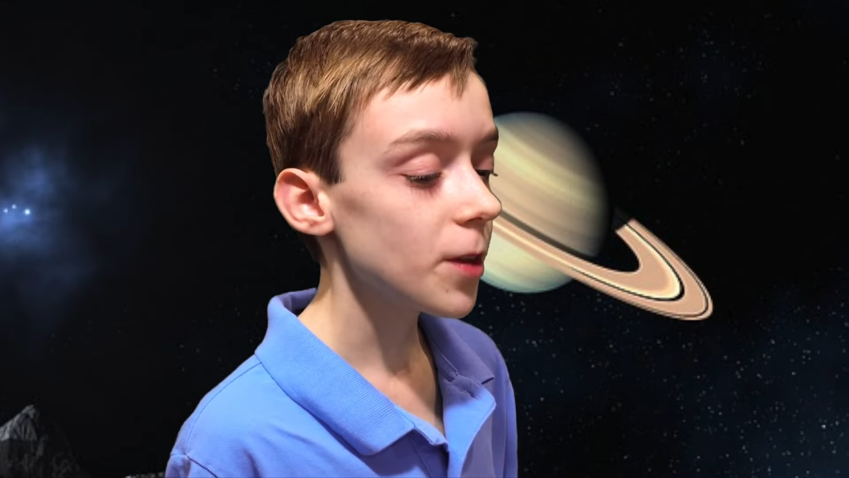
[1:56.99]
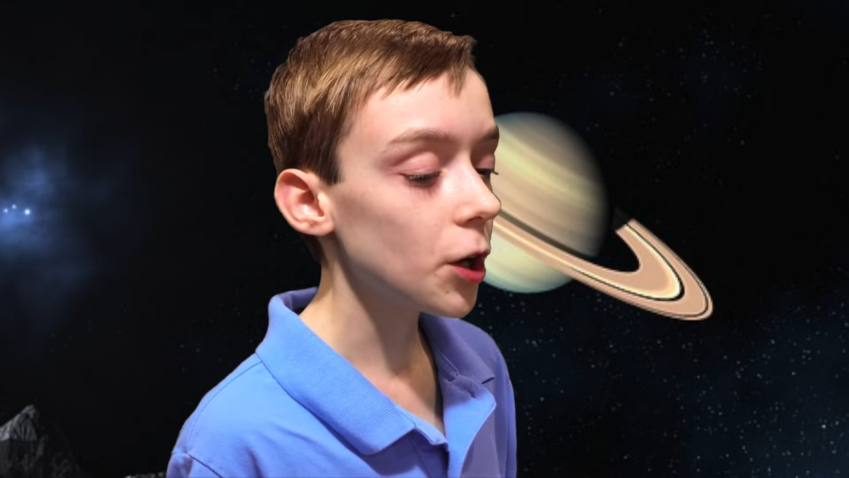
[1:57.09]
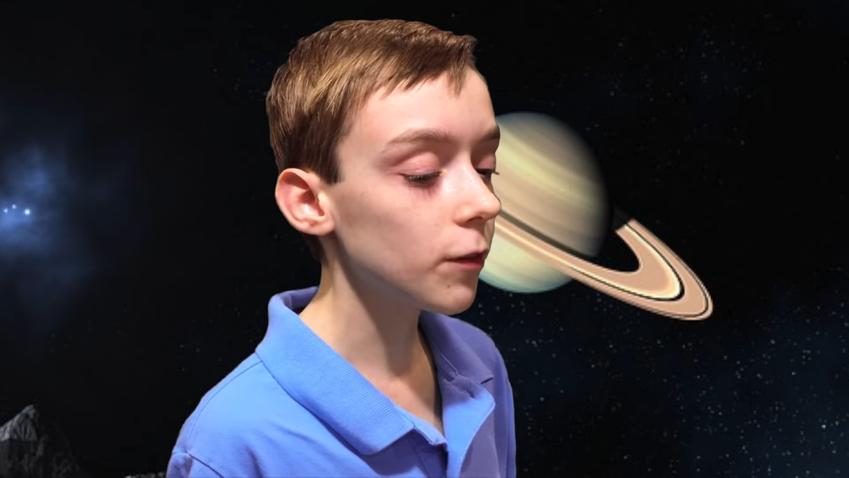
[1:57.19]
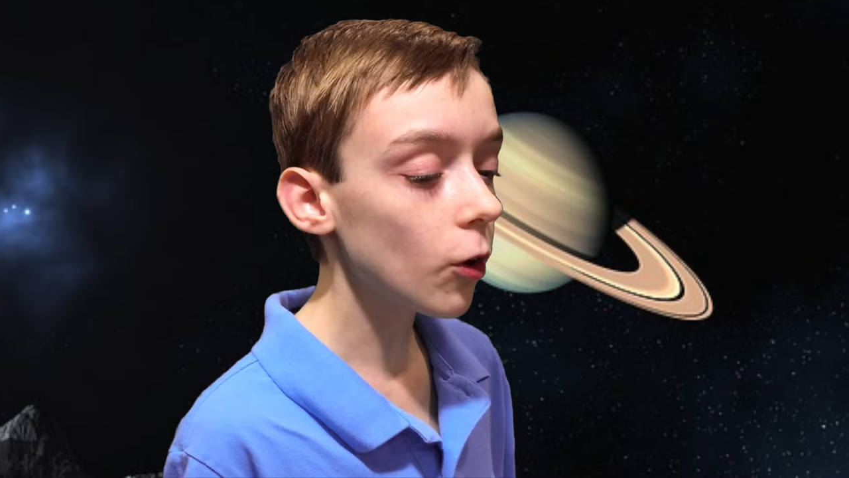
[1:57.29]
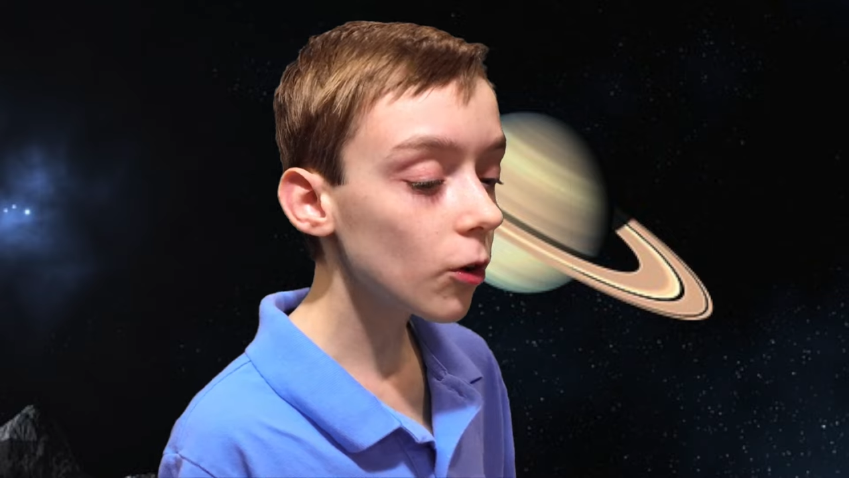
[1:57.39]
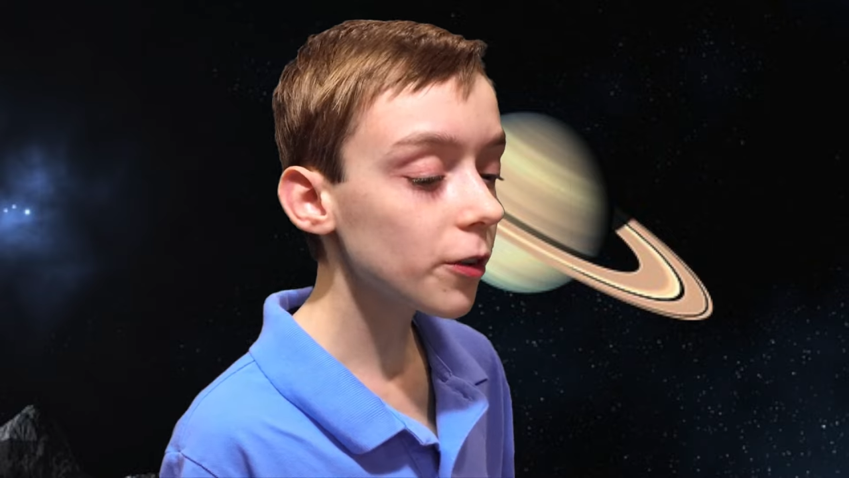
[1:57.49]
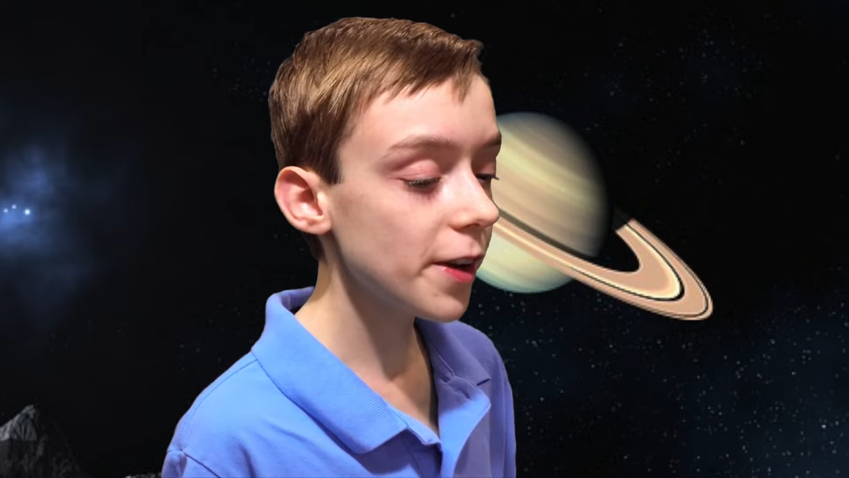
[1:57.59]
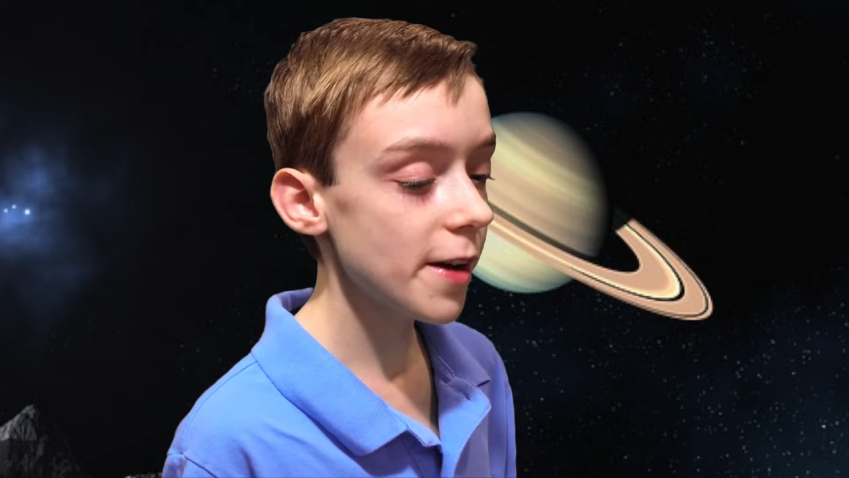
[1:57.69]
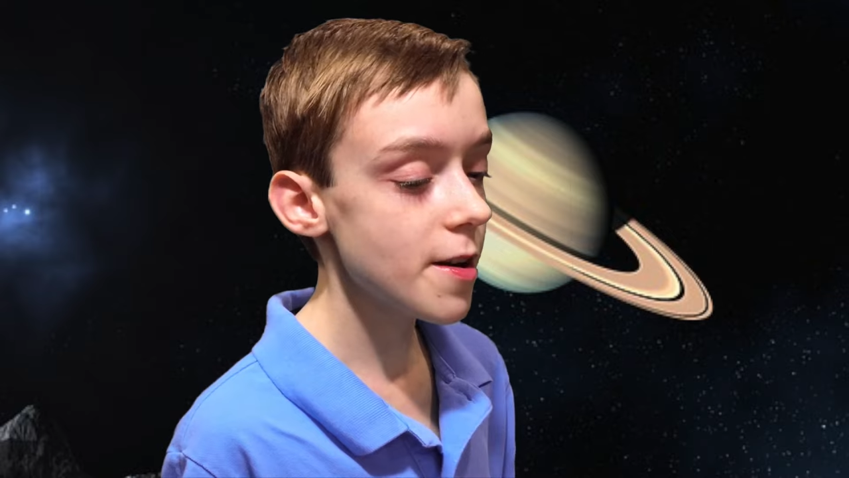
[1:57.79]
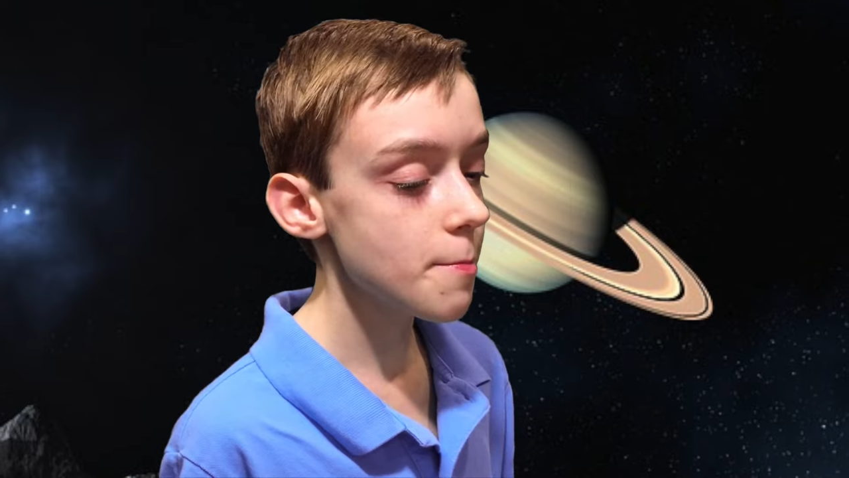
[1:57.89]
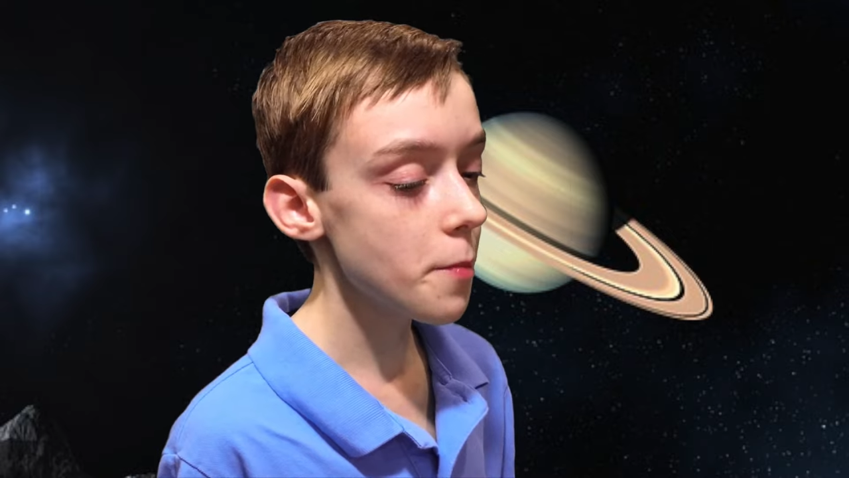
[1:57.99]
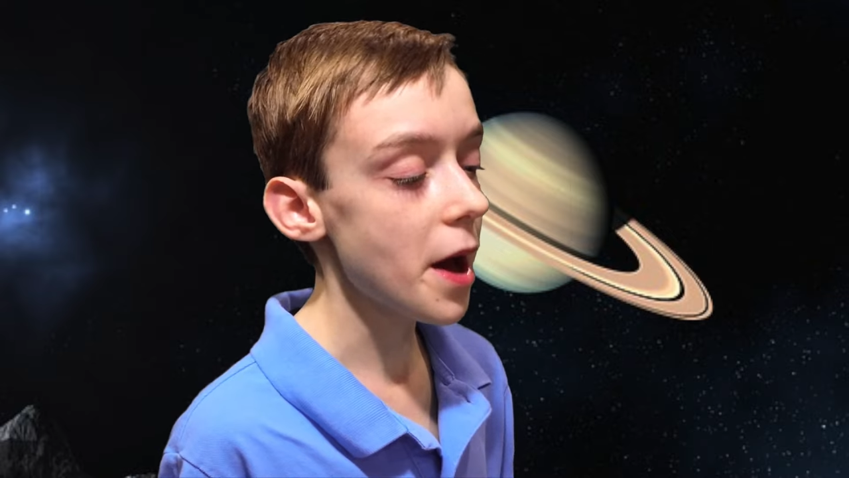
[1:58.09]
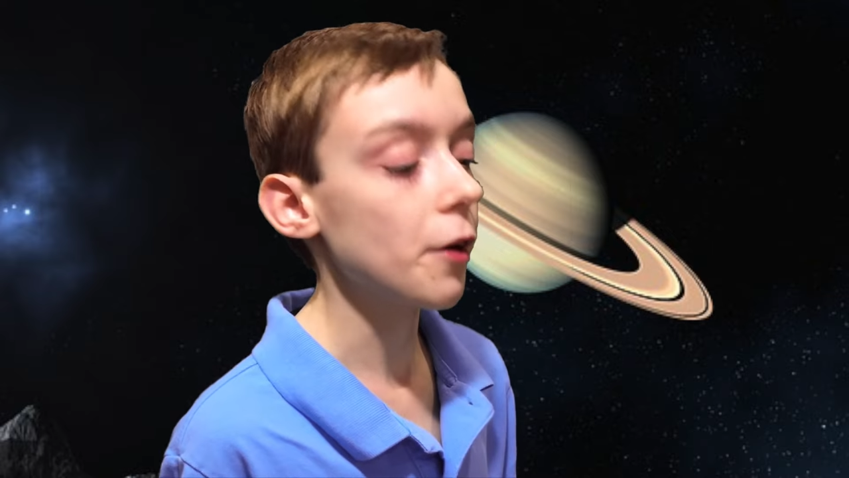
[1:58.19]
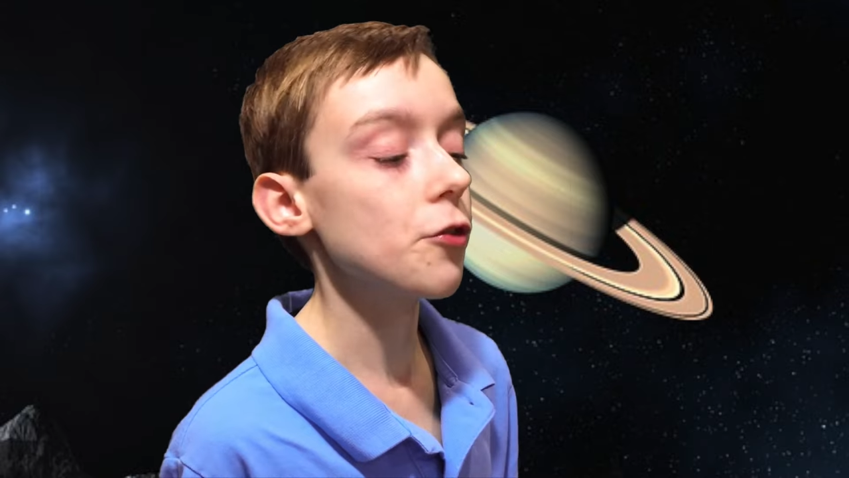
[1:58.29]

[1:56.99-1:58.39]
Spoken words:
of ordinary matter